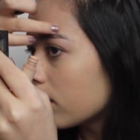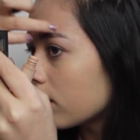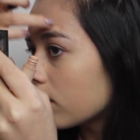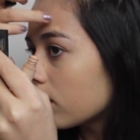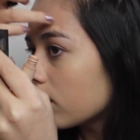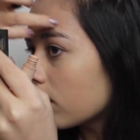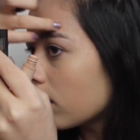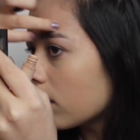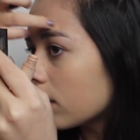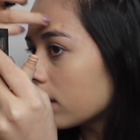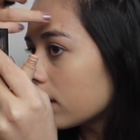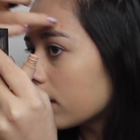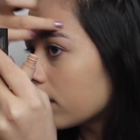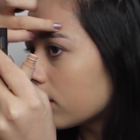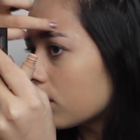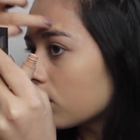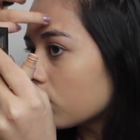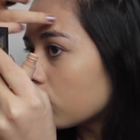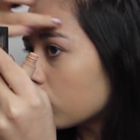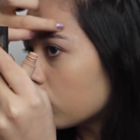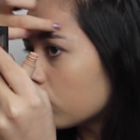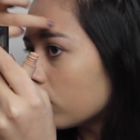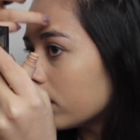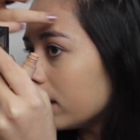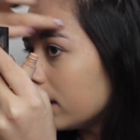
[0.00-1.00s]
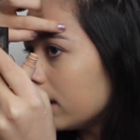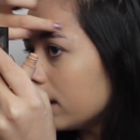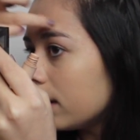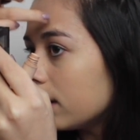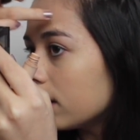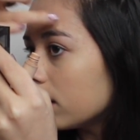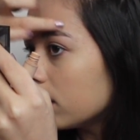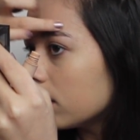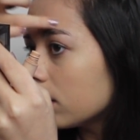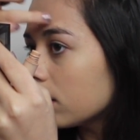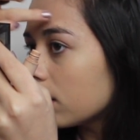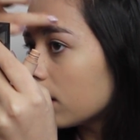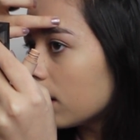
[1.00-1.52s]
Struggle is
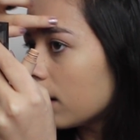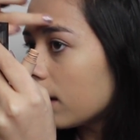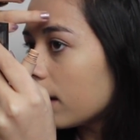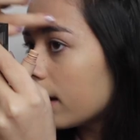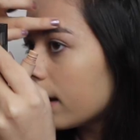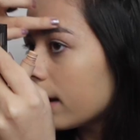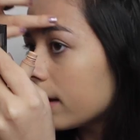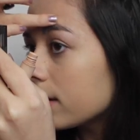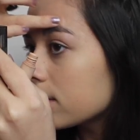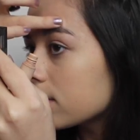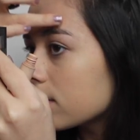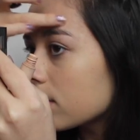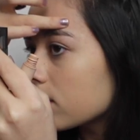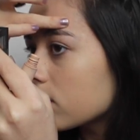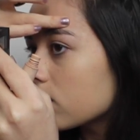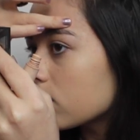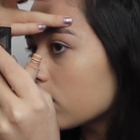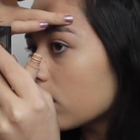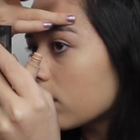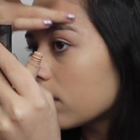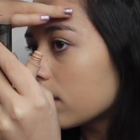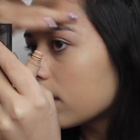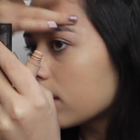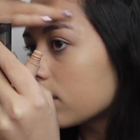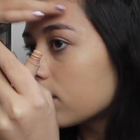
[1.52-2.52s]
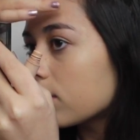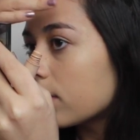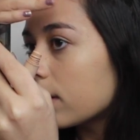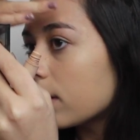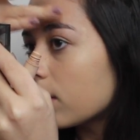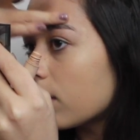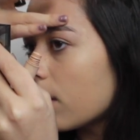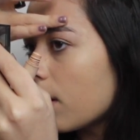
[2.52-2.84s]
real, guys. The struggle is real.